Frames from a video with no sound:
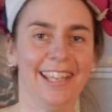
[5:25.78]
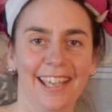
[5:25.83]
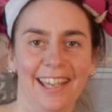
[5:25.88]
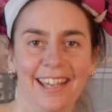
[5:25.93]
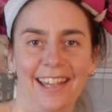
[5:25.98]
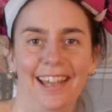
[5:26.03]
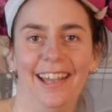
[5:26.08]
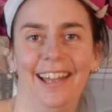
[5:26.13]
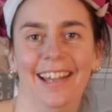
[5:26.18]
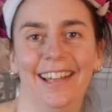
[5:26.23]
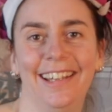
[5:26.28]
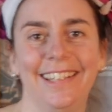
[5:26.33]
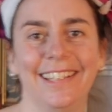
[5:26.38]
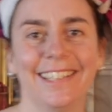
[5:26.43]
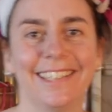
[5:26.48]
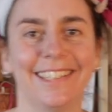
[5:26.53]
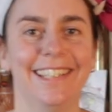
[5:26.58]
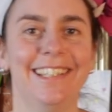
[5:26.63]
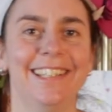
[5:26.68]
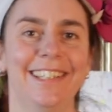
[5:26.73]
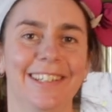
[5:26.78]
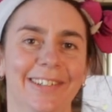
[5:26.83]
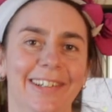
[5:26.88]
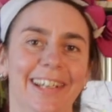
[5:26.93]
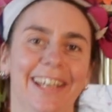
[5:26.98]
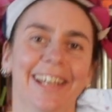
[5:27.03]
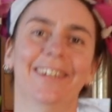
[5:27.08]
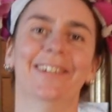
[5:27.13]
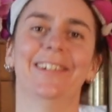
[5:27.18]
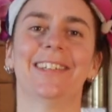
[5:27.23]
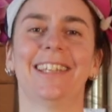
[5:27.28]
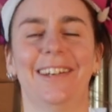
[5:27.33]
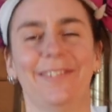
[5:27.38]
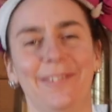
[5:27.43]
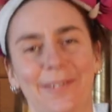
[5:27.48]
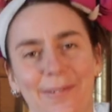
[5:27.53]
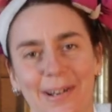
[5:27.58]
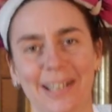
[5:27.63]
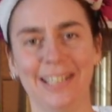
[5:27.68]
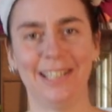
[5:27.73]
Yeah, just enjoying all the
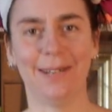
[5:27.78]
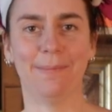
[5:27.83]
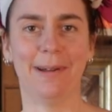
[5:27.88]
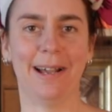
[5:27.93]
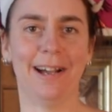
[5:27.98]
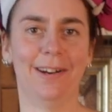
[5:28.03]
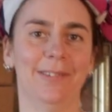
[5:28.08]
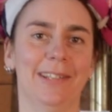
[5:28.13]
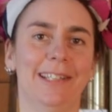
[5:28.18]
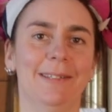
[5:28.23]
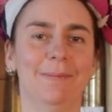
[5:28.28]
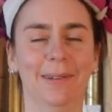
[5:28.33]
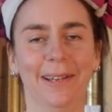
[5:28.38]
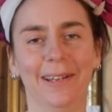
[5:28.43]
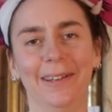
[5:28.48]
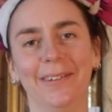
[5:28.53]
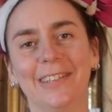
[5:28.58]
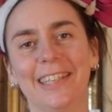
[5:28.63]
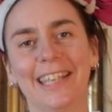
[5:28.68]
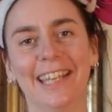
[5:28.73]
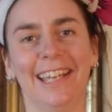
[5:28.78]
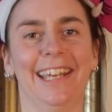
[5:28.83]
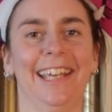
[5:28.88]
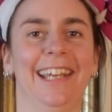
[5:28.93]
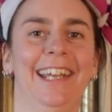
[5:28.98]
different ways your pelvis moves.